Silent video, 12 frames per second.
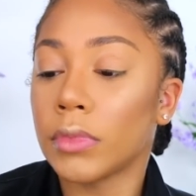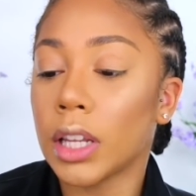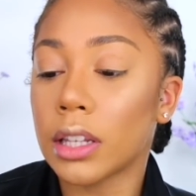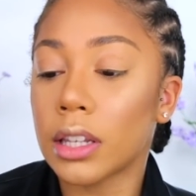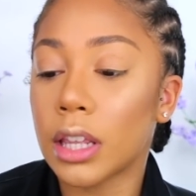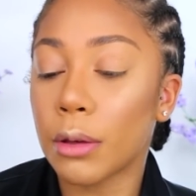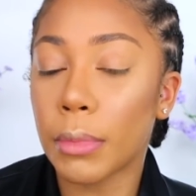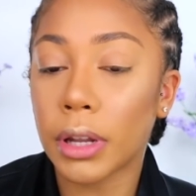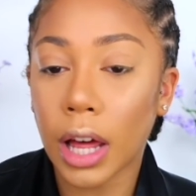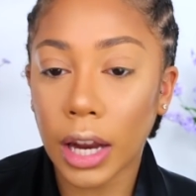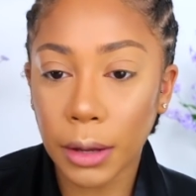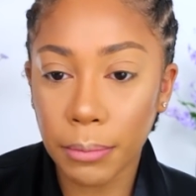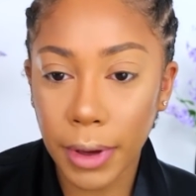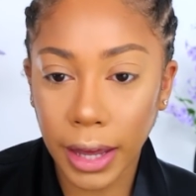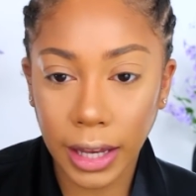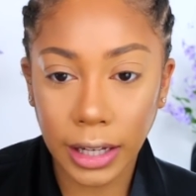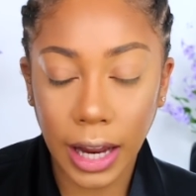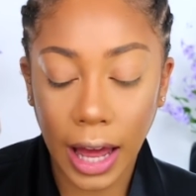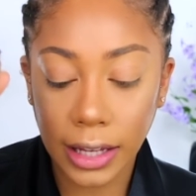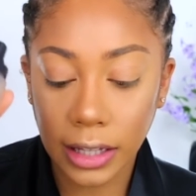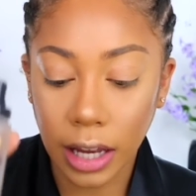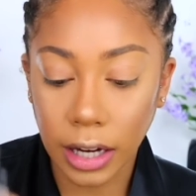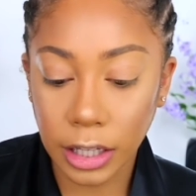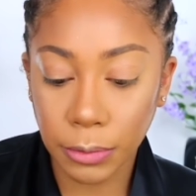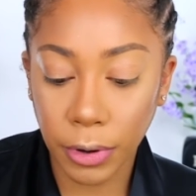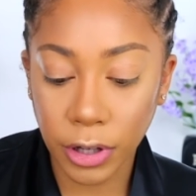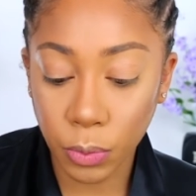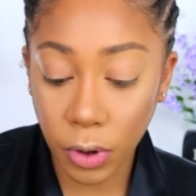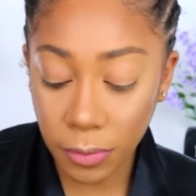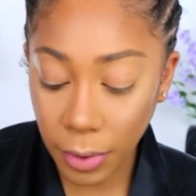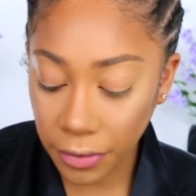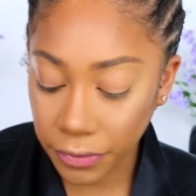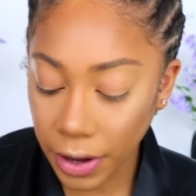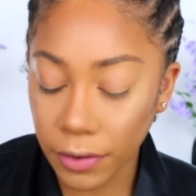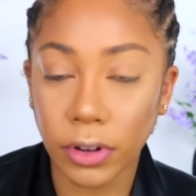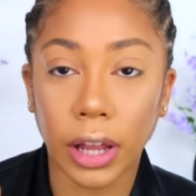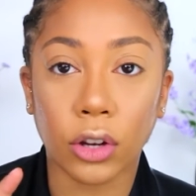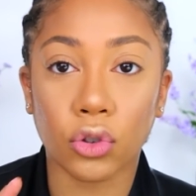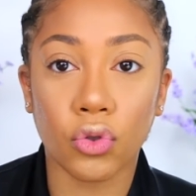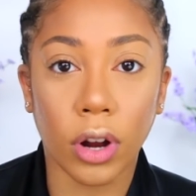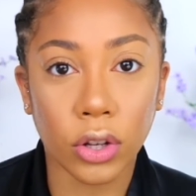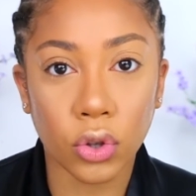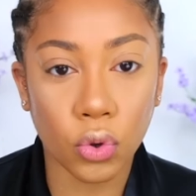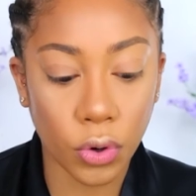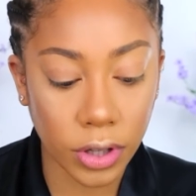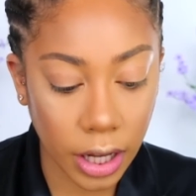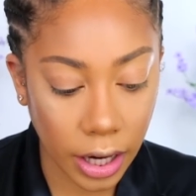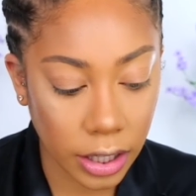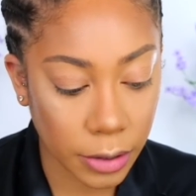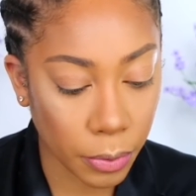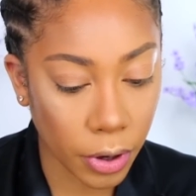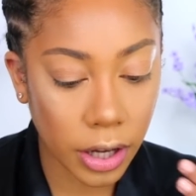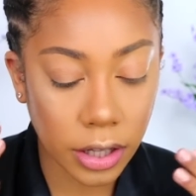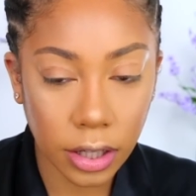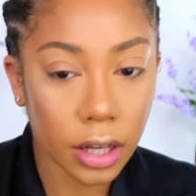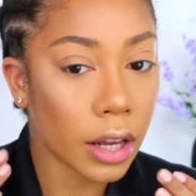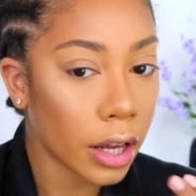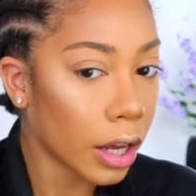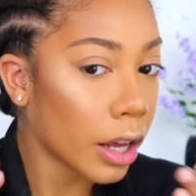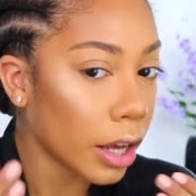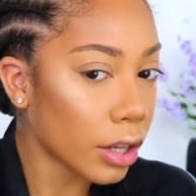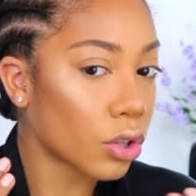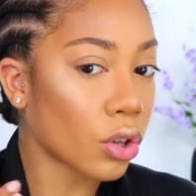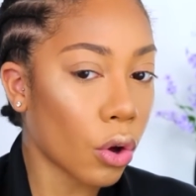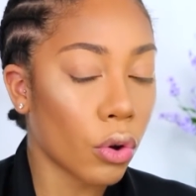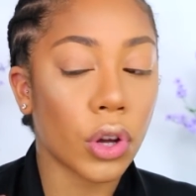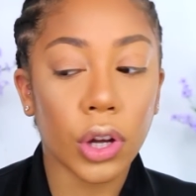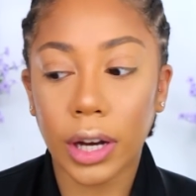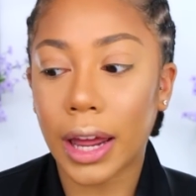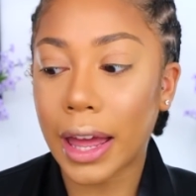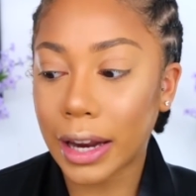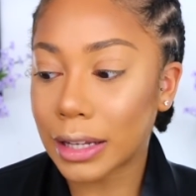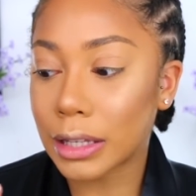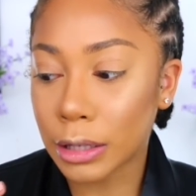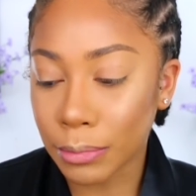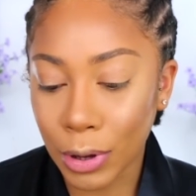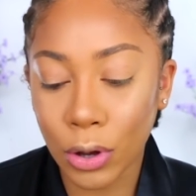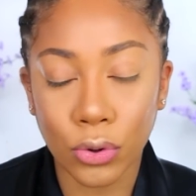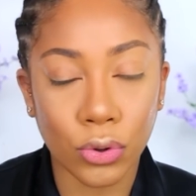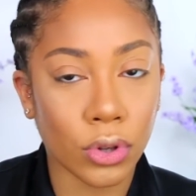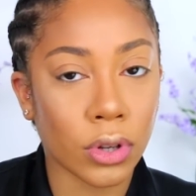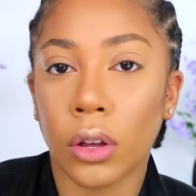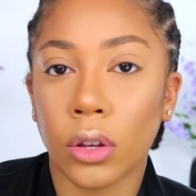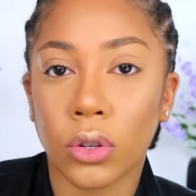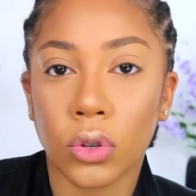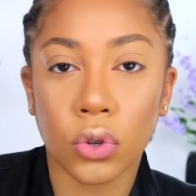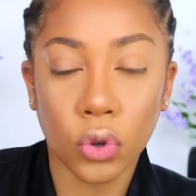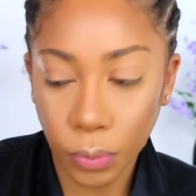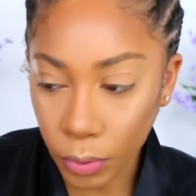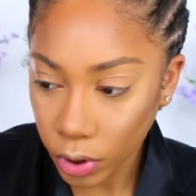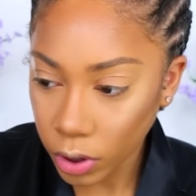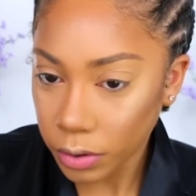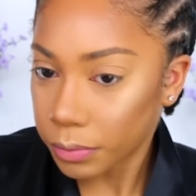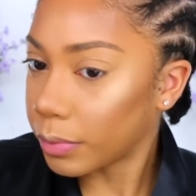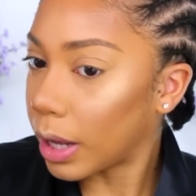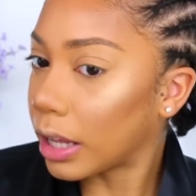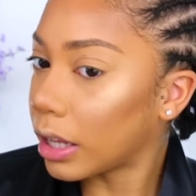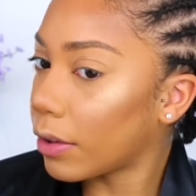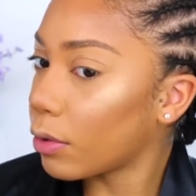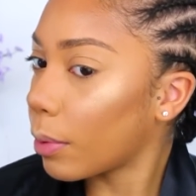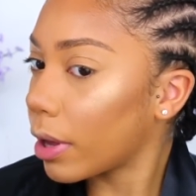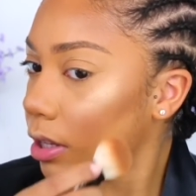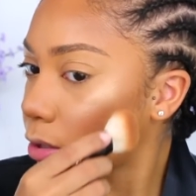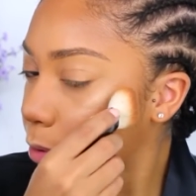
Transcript: This is the Milani Make It Last setting spray. It's one of my favorite like drugstore setting sprays. It's so good and it smells super good. I love the way it